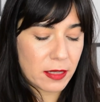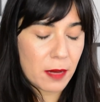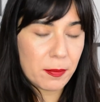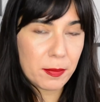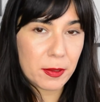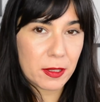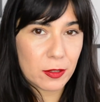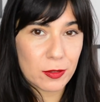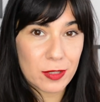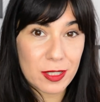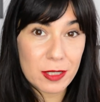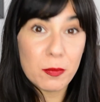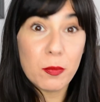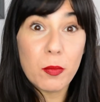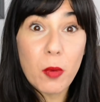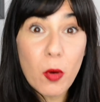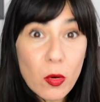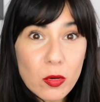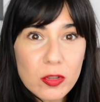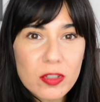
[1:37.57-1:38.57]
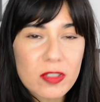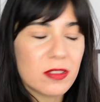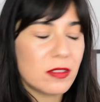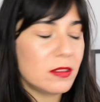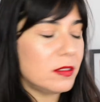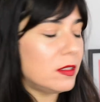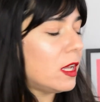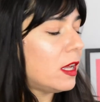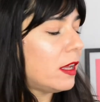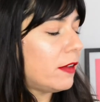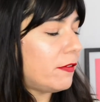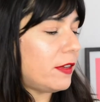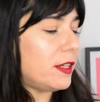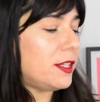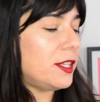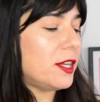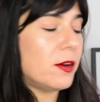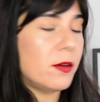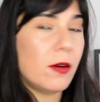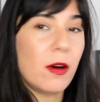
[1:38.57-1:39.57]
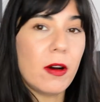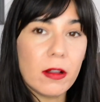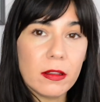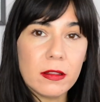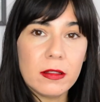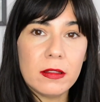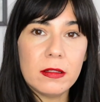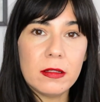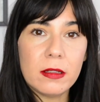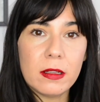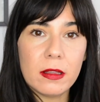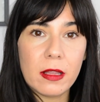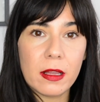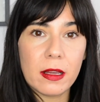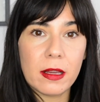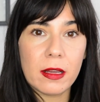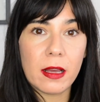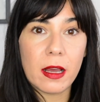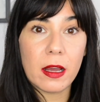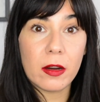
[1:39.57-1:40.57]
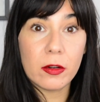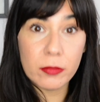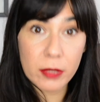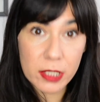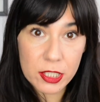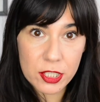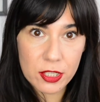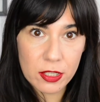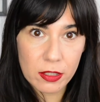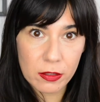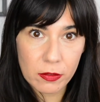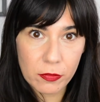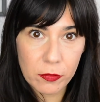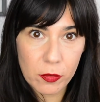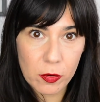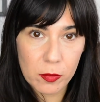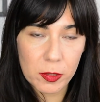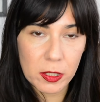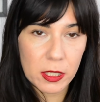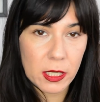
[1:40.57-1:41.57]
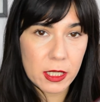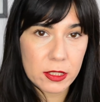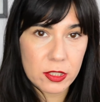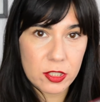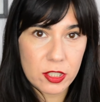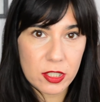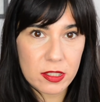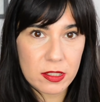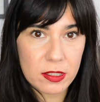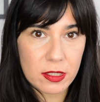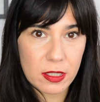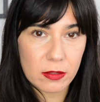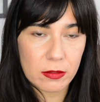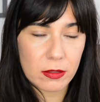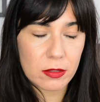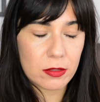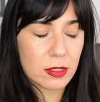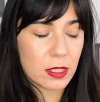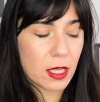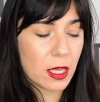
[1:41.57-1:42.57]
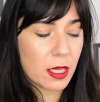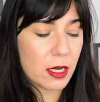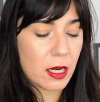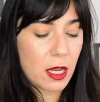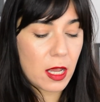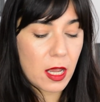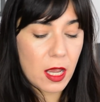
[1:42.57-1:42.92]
up close and personal video on the original formula, just Synchro Skin